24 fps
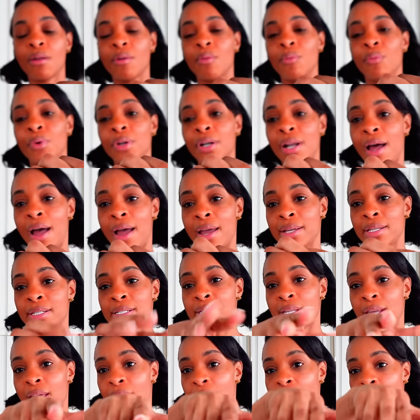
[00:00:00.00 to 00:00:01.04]
When I
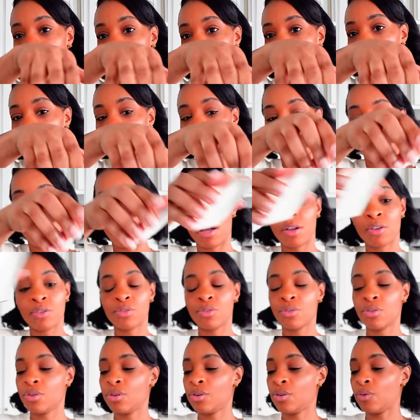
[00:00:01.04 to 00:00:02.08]
say
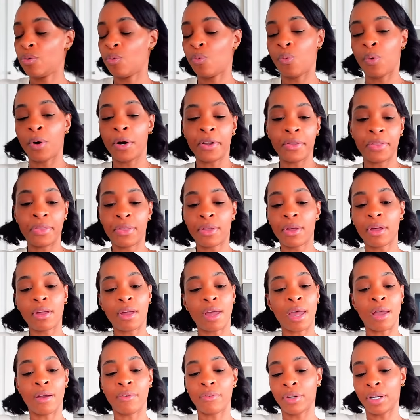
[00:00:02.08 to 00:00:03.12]
worth
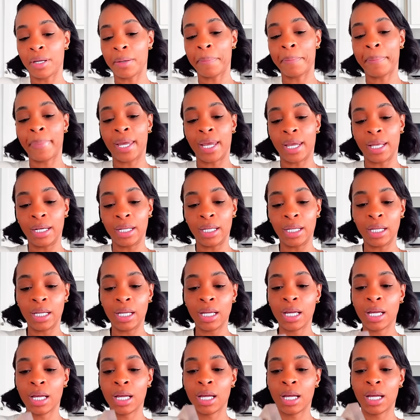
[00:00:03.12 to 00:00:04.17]
every
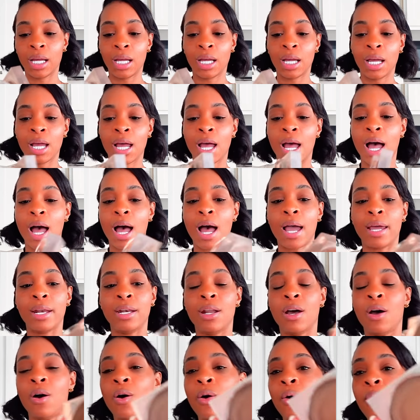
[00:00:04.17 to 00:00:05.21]
penny, I
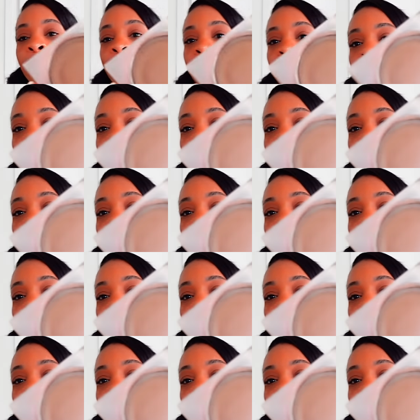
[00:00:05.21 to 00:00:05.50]
know